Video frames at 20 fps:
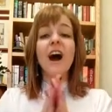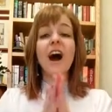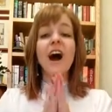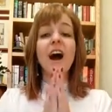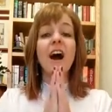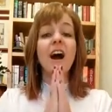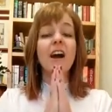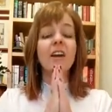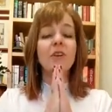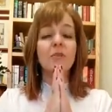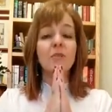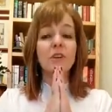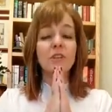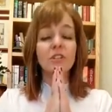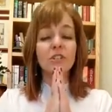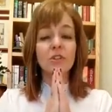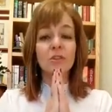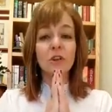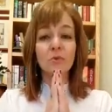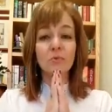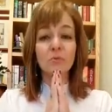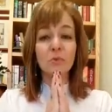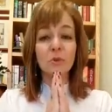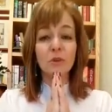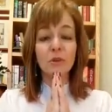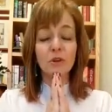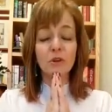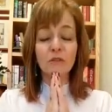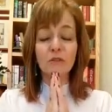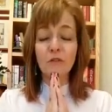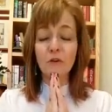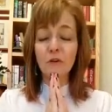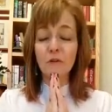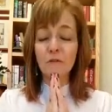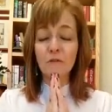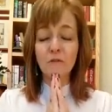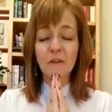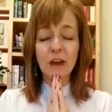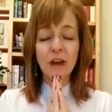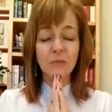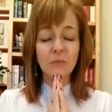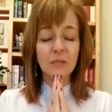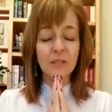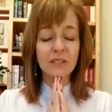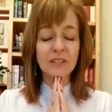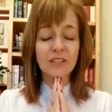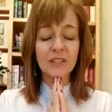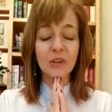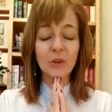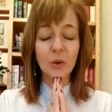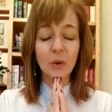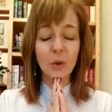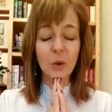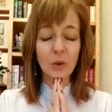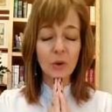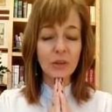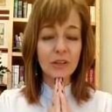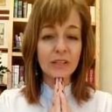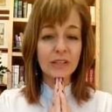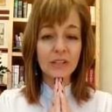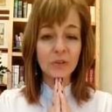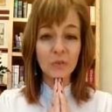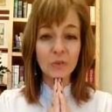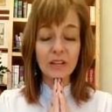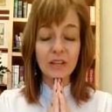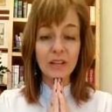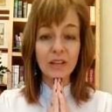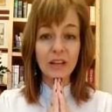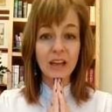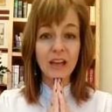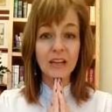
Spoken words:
I wish you a beautiful, fabulous, glorious week.